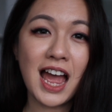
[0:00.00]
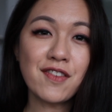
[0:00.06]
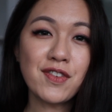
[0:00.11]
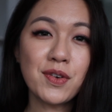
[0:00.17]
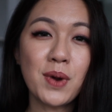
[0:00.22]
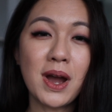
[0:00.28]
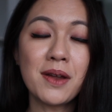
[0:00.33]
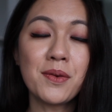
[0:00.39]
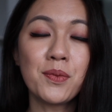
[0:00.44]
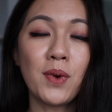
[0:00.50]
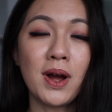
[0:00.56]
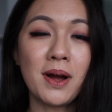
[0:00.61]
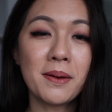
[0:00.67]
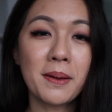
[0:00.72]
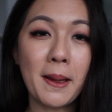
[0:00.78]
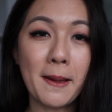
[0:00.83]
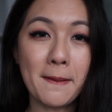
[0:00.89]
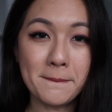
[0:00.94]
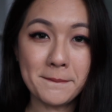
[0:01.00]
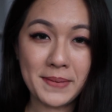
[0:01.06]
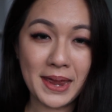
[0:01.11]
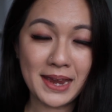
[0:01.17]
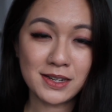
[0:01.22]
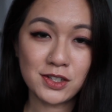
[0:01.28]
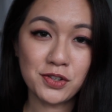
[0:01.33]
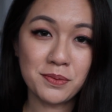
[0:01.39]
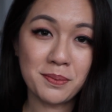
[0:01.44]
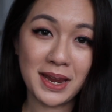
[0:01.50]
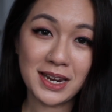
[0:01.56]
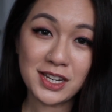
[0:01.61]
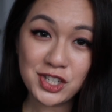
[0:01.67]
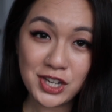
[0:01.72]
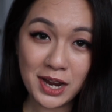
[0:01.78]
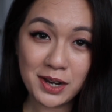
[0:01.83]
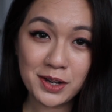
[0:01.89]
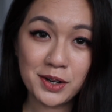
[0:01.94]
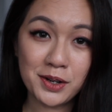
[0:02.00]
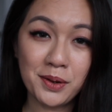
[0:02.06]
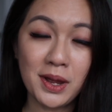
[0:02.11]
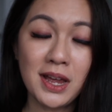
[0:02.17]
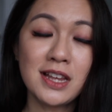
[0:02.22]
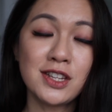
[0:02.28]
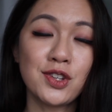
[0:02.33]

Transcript: everyone, welcome back to my channel.